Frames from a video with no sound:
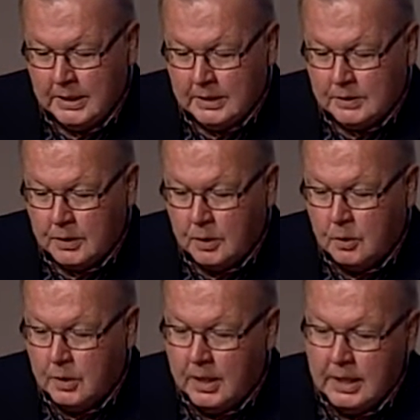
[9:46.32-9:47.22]

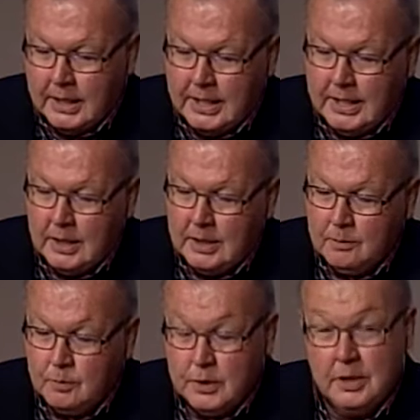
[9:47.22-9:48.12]
So uh, he
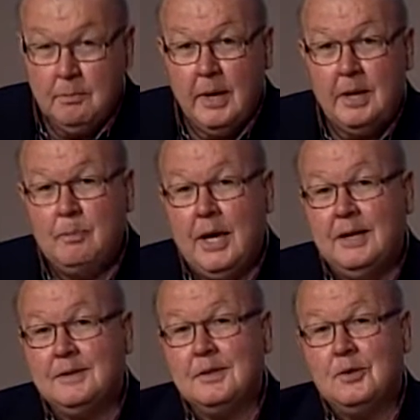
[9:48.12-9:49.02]
did
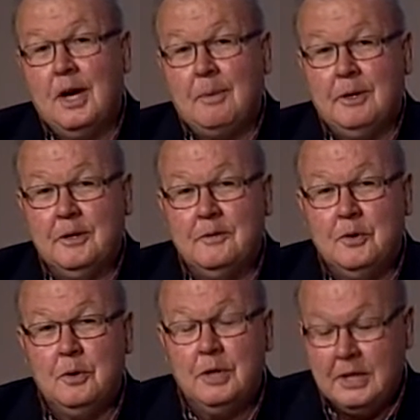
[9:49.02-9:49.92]
pass the job
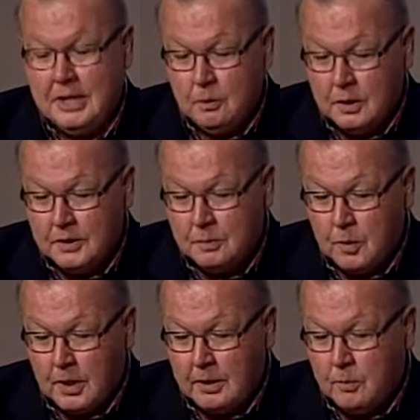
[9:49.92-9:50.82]
interview, and he was
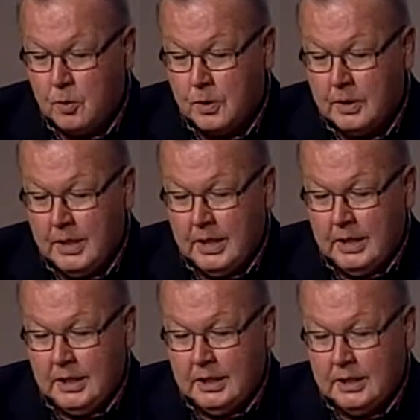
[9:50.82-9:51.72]
brought aboard
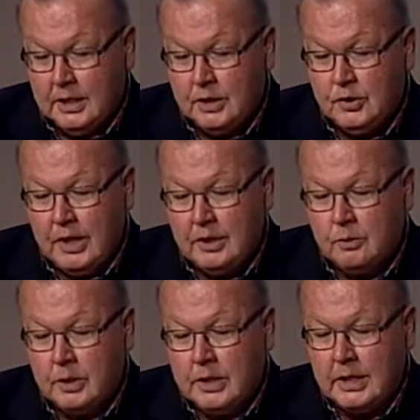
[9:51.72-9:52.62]
in uh,
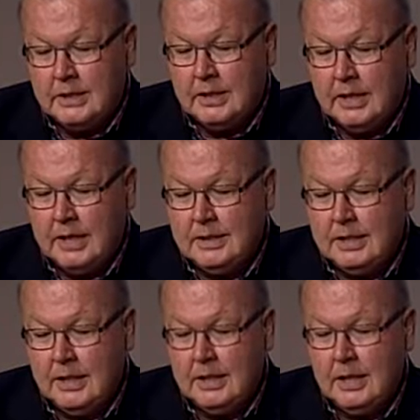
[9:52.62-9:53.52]
January
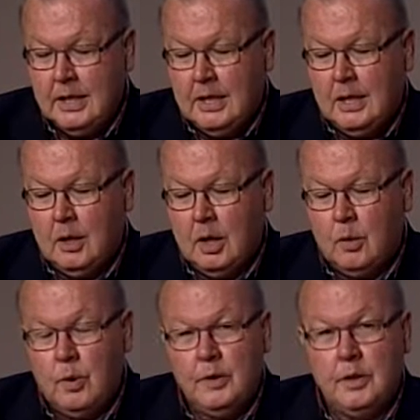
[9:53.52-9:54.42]
1918
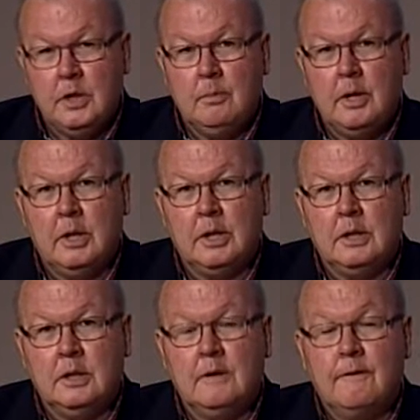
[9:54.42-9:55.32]
uh, when the
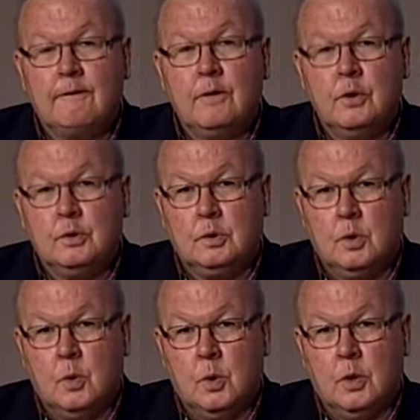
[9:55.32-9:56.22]
American First
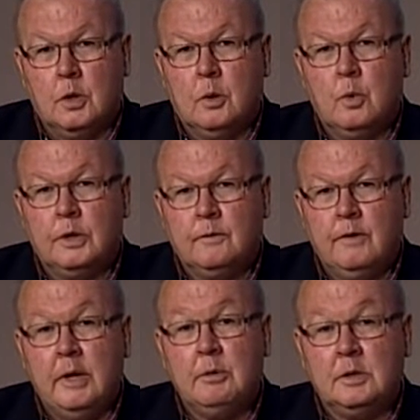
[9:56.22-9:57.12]
Corps, what
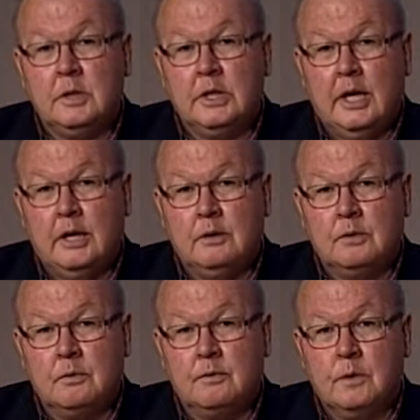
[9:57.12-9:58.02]
famously now
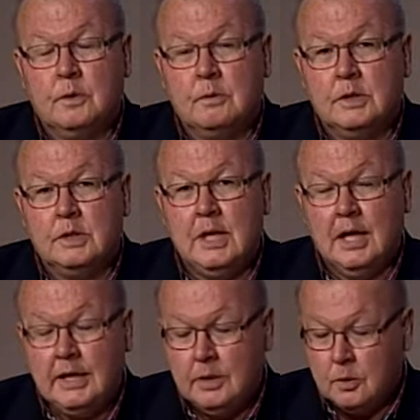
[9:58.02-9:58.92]
is referred to as the
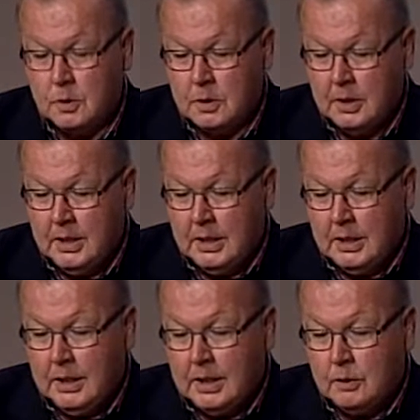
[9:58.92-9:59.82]
I Corps,
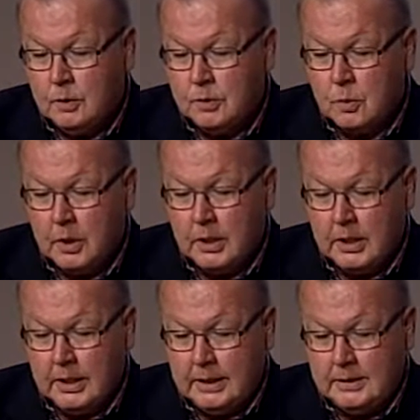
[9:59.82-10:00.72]
uh, was
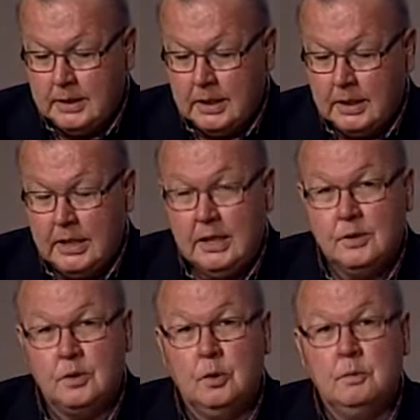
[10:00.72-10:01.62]
organized. Uh, he
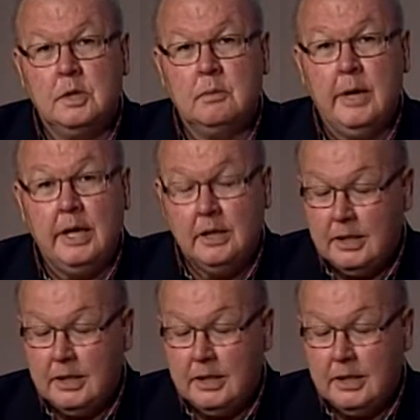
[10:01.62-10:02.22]
assumed command.